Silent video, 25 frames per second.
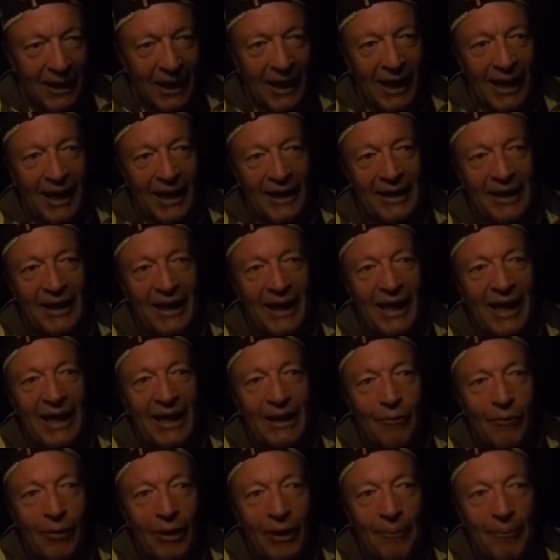And
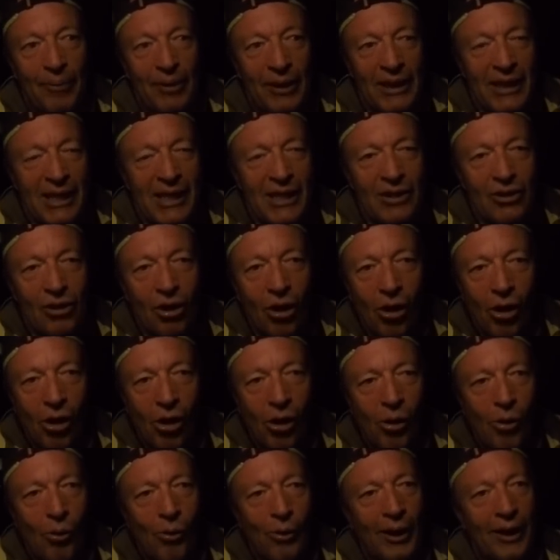anyway, but he
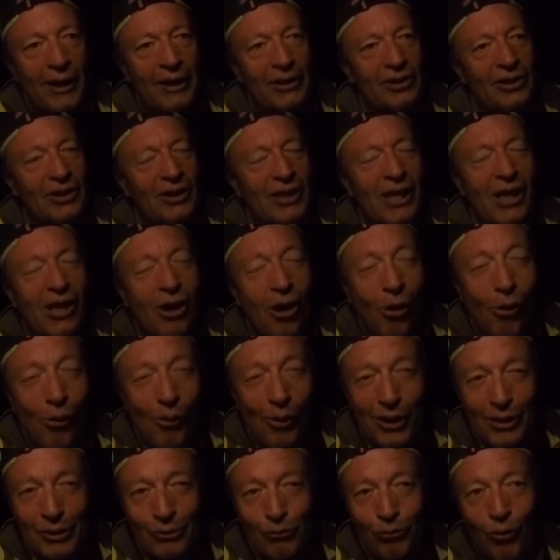always
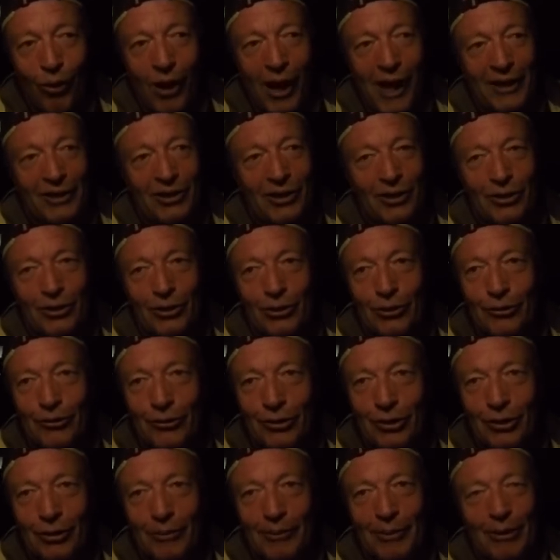watches
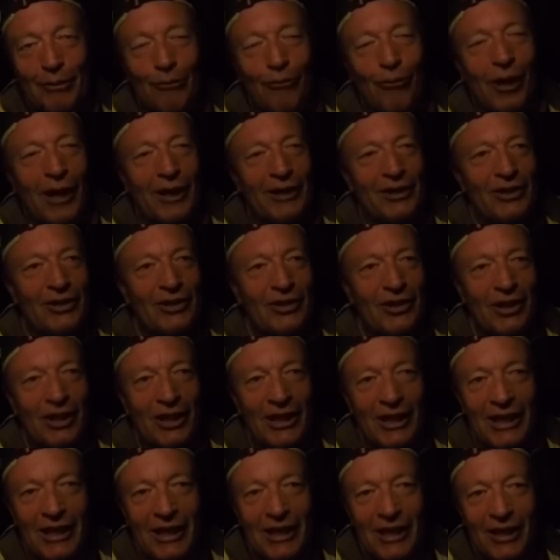YouTube, and he watches
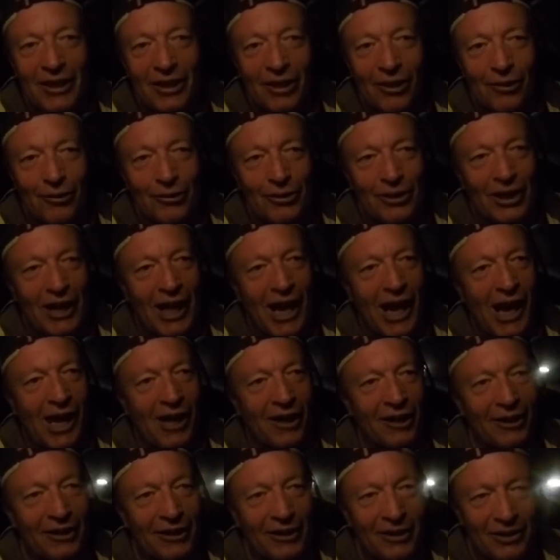the Eco
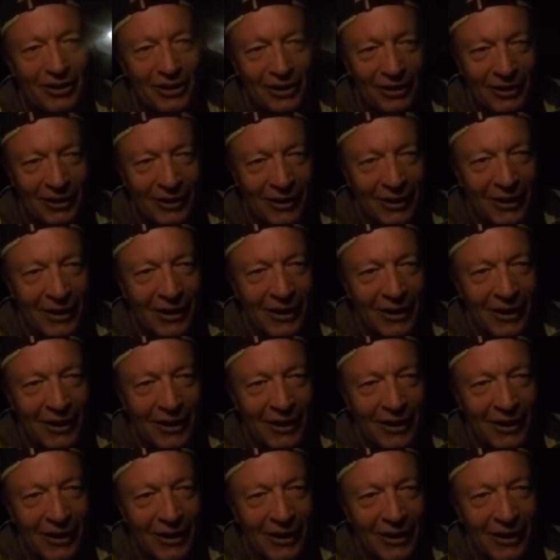Challenge, and